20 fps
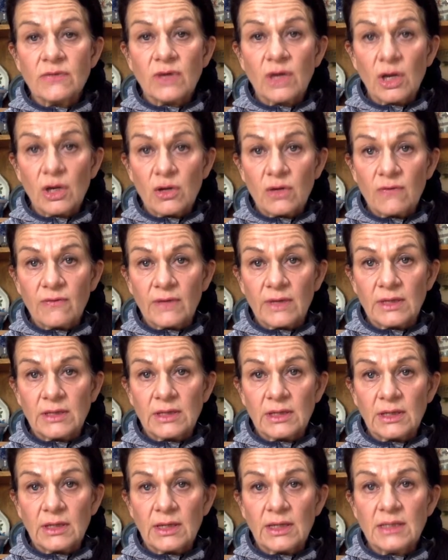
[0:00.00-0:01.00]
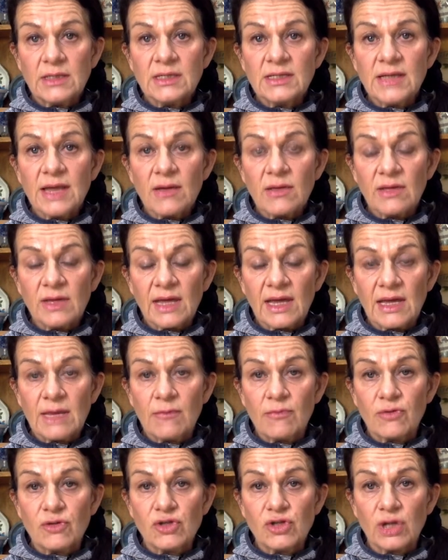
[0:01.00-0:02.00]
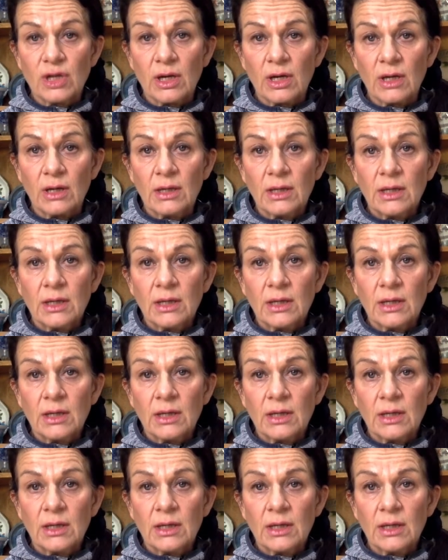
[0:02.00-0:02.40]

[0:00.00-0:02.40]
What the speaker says: COVID in South Cambridgeshire